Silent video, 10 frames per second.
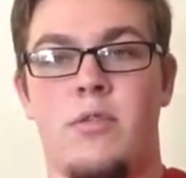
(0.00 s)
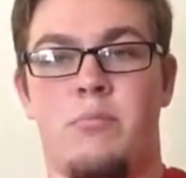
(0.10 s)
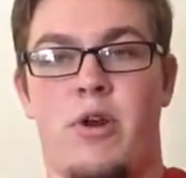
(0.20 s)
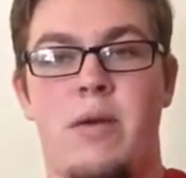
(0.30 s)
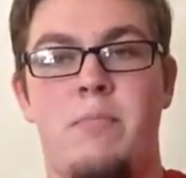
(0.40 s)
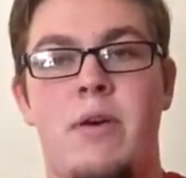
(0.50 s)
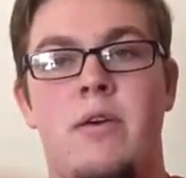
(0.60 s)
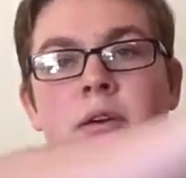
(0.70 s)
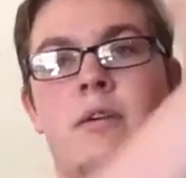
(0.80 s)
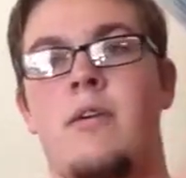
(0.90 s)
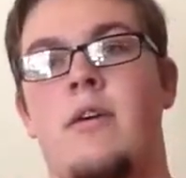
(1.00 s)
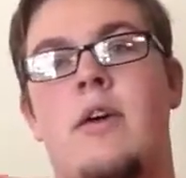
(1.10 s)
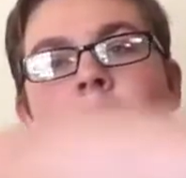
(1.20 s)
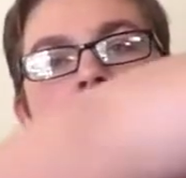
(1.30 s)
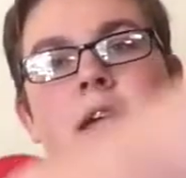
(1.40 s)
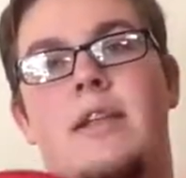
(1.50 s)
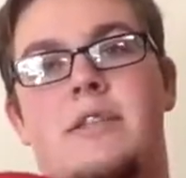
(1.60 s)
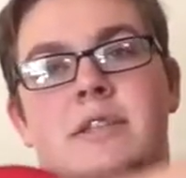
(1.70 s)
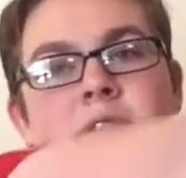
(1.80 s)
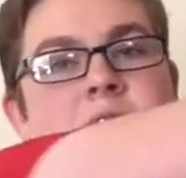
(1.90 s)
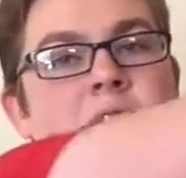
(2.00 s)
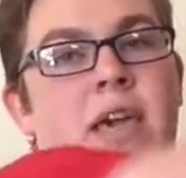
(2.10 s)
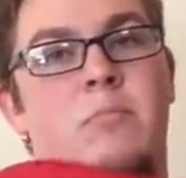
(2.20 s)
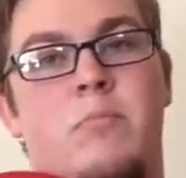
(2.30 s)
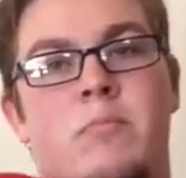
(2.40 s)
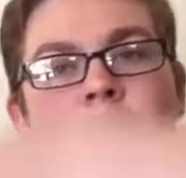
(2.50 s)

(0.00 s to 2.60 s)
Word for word: brim and it's the same